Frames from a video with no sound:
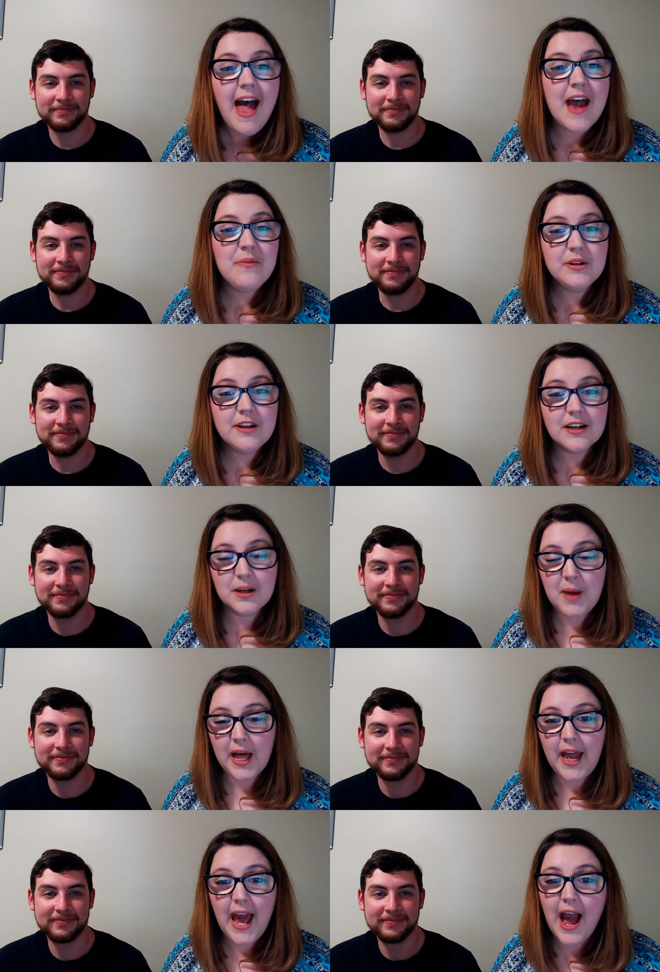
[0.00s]
Speaker 1: and we talked
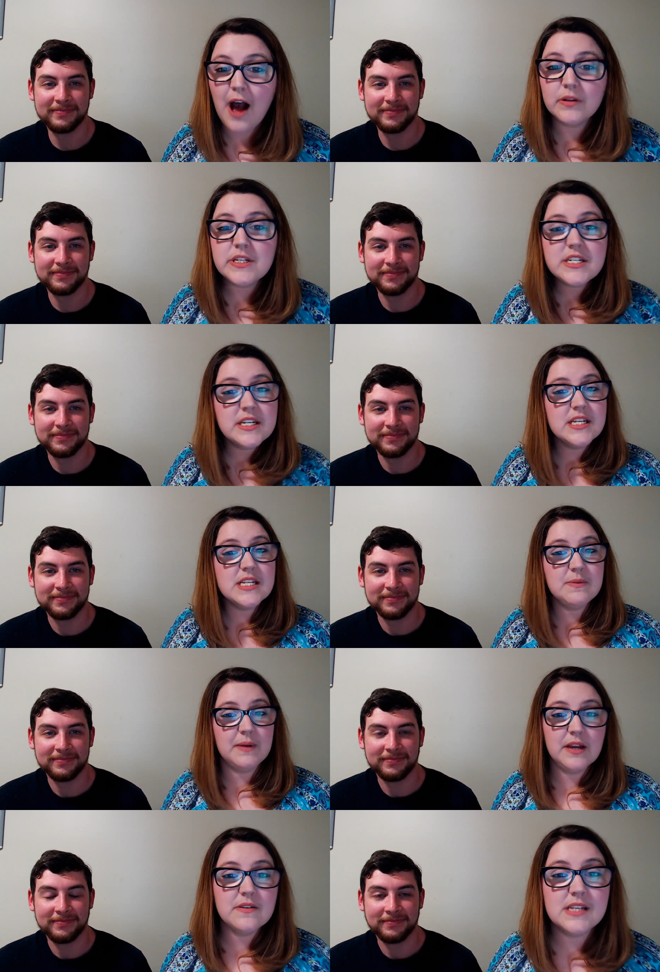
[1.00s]
about how Jesus,
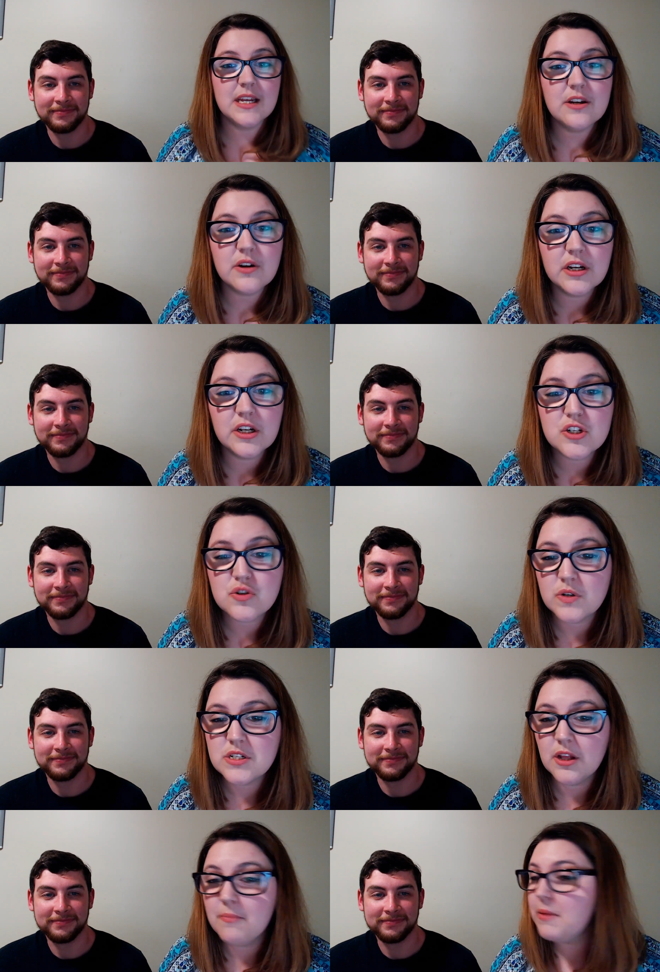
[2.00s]
when he was entering
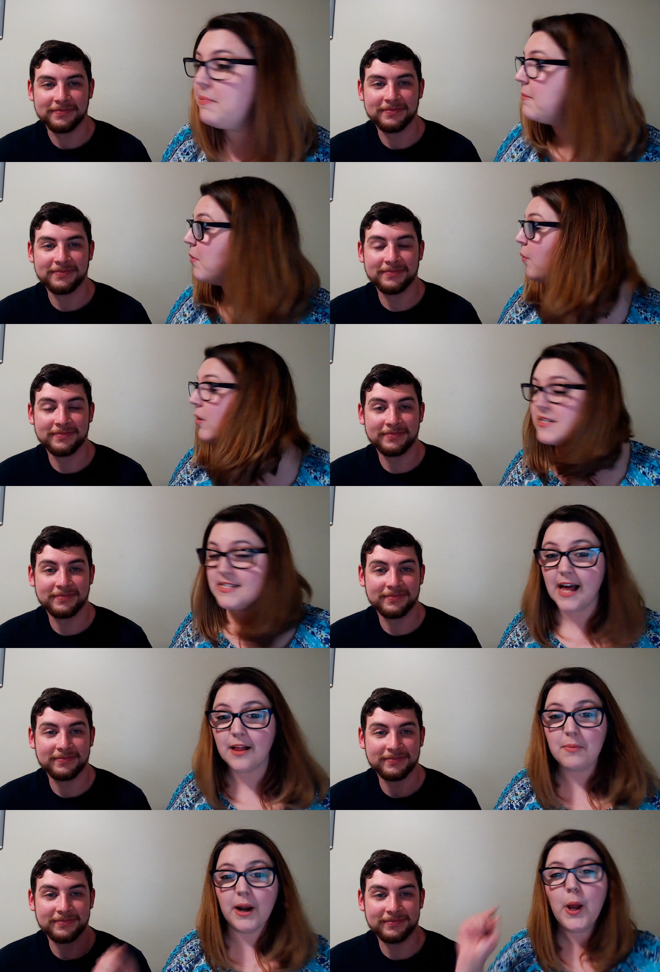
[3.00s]
Jerusalem, the people were
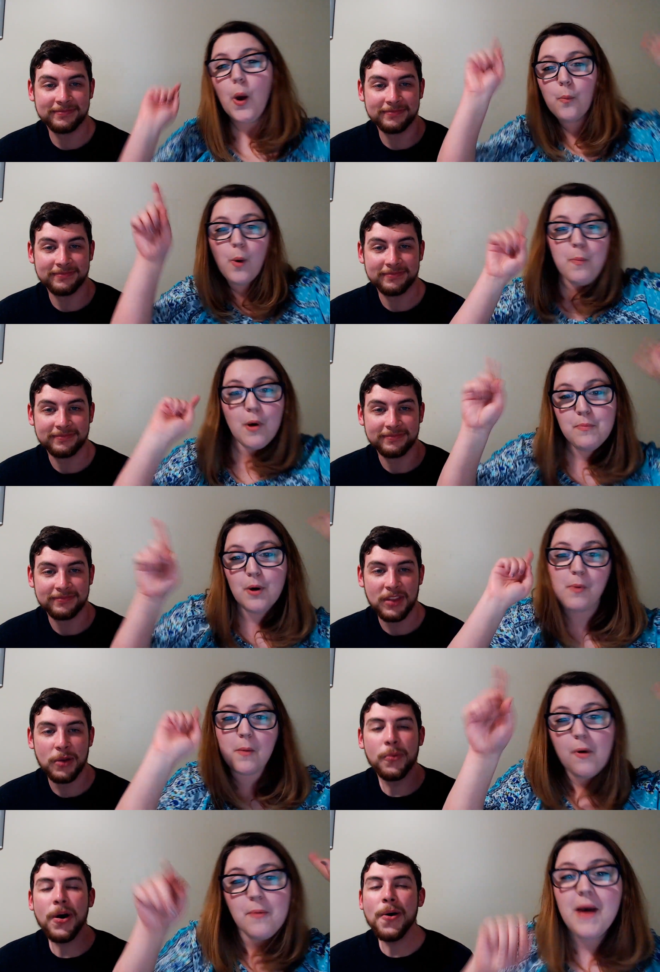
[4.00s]
celebrating, whoop,
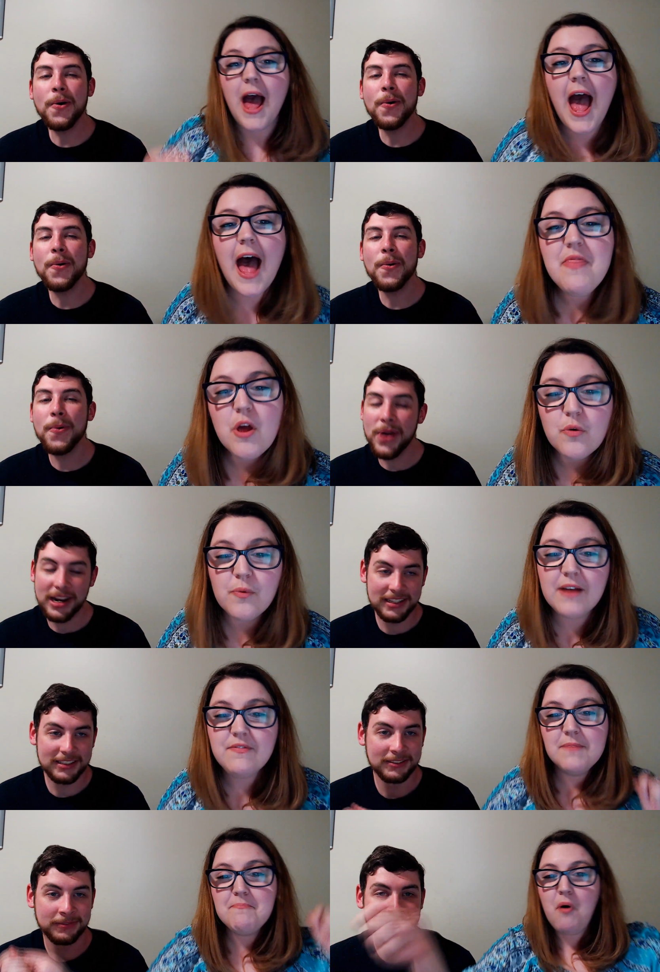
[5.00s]
whoop, whoop, and they're
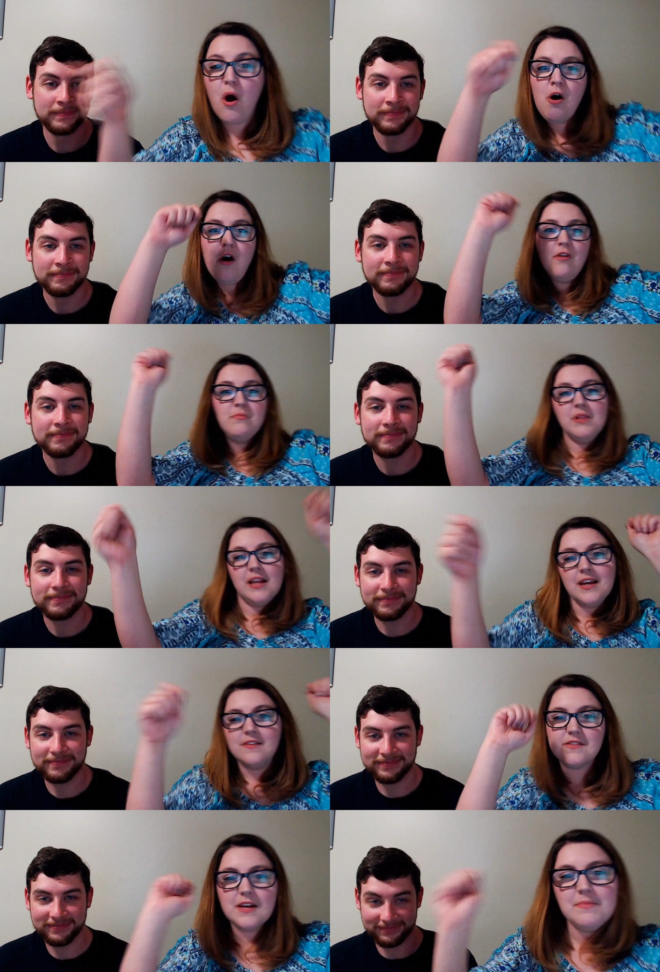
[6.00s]
waving palm
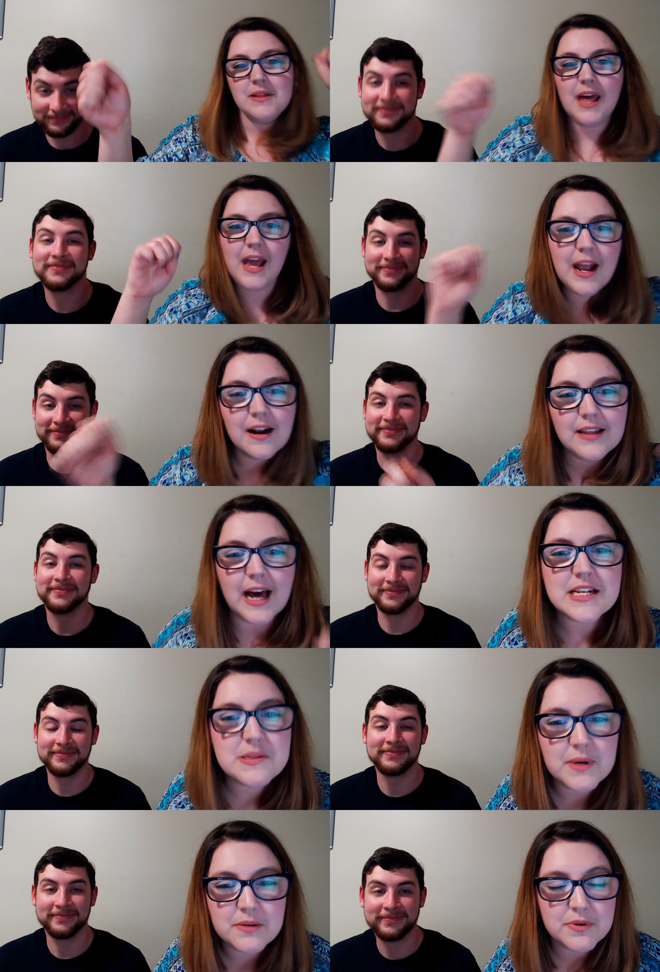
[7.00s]
leaves up in the air.
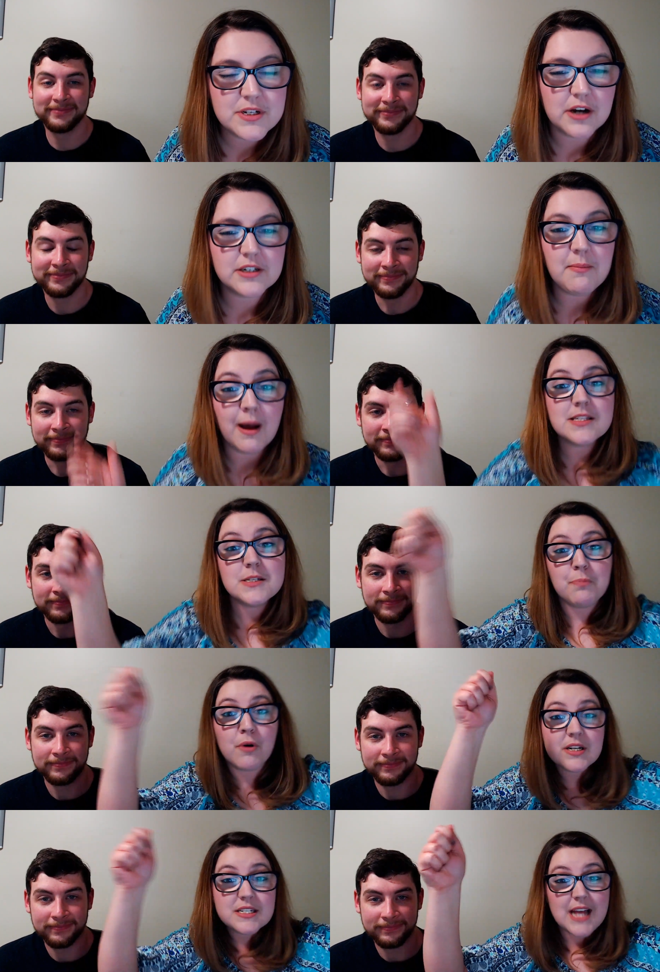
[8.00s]
Last week we talked about
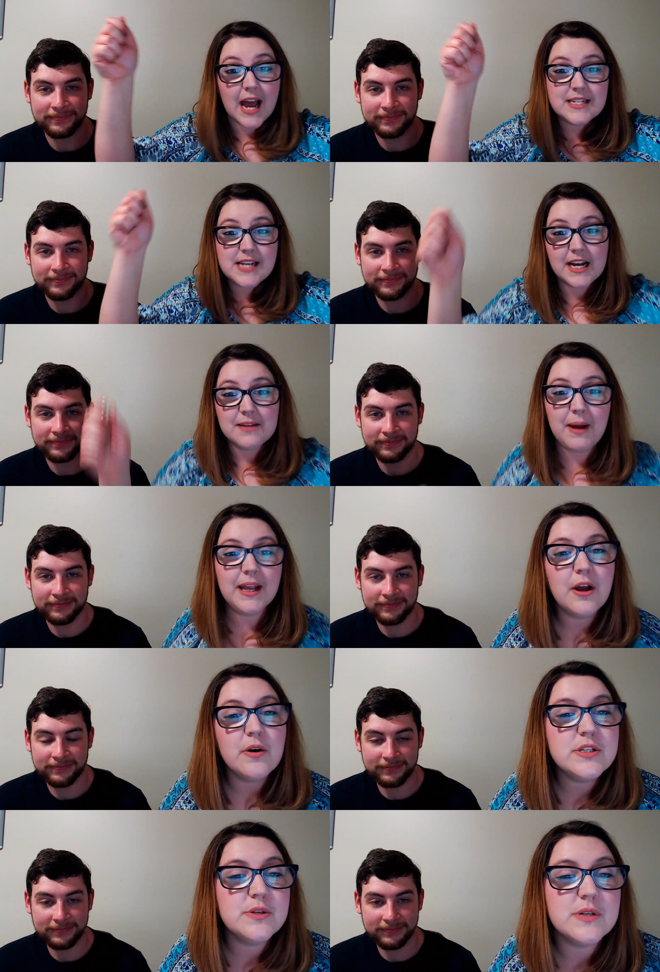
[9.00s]
sports signs, how you might
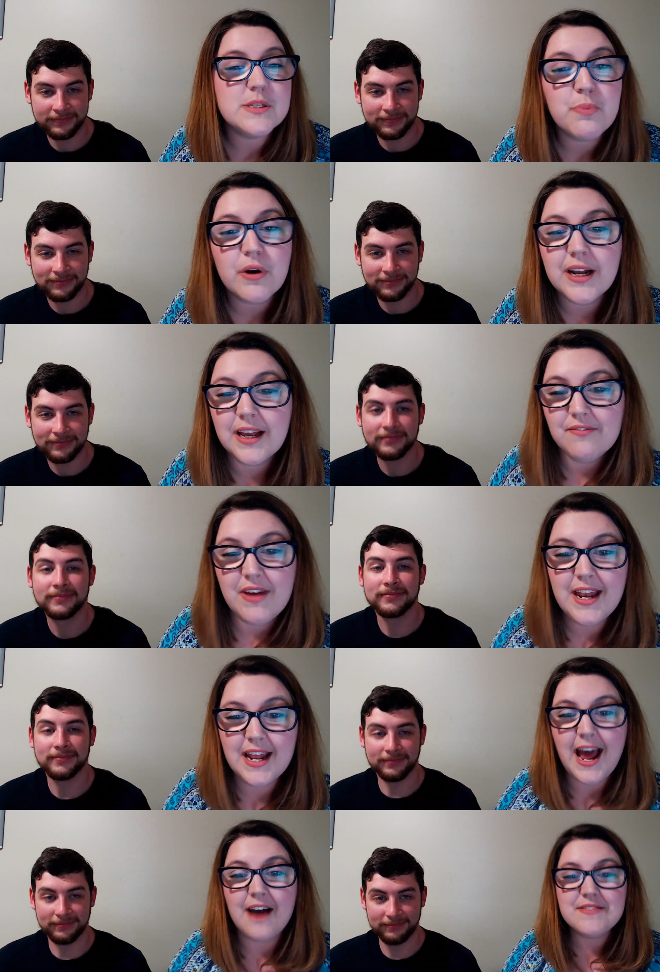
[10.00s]
go to a sporting event
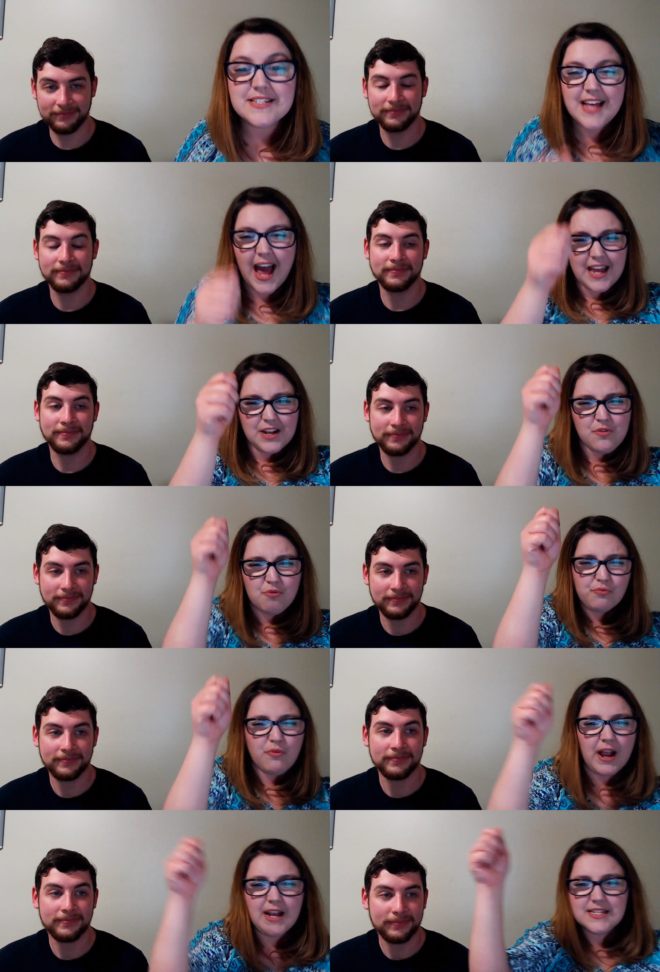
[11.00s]
and have a sign you will
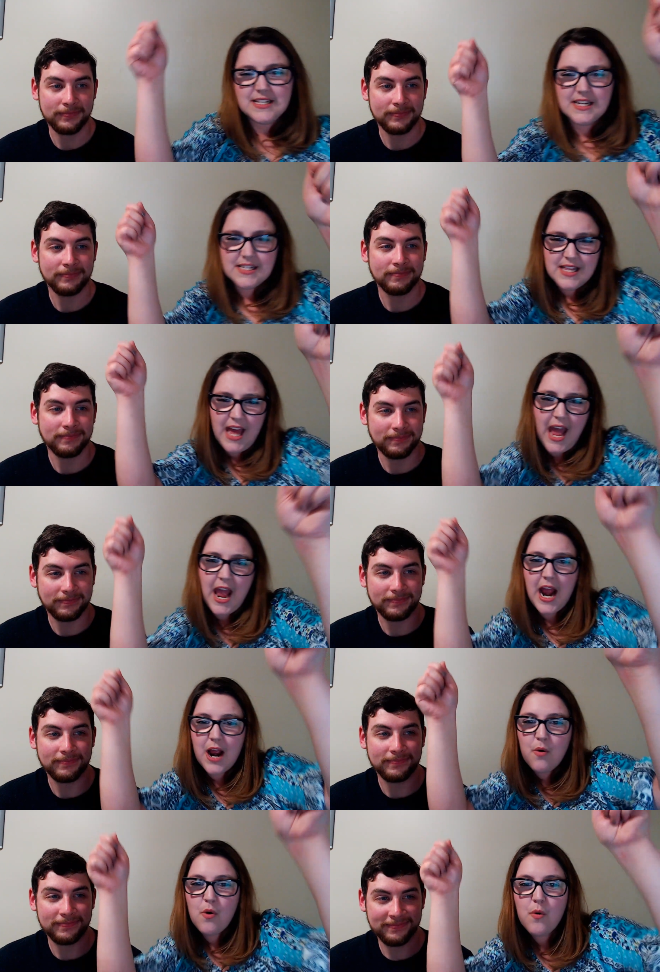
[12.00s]
wave it in the
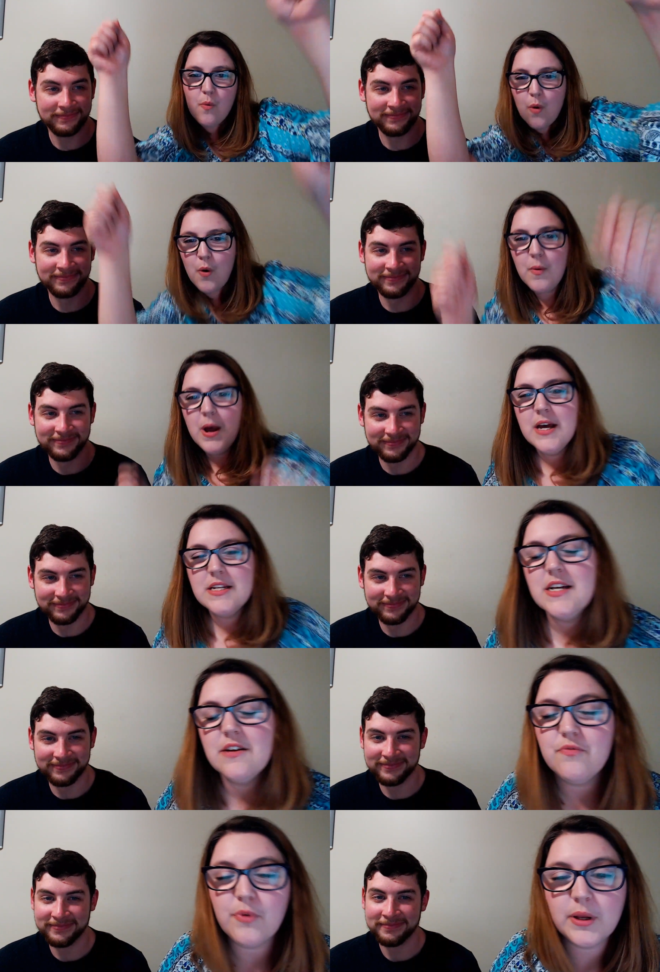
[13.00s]
air, ooh, ooh,
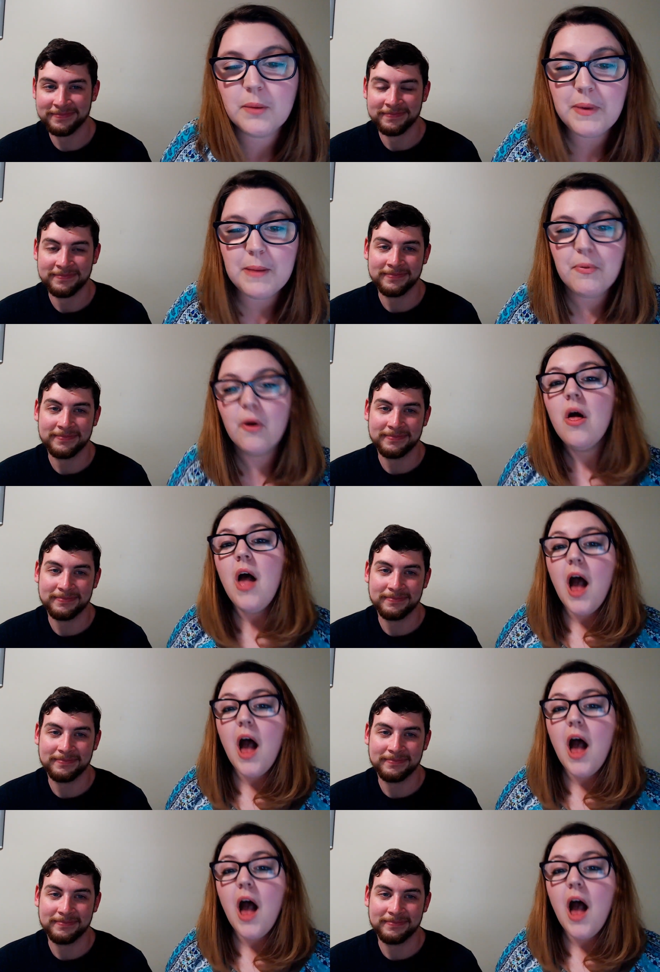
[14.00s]
cheering for your people.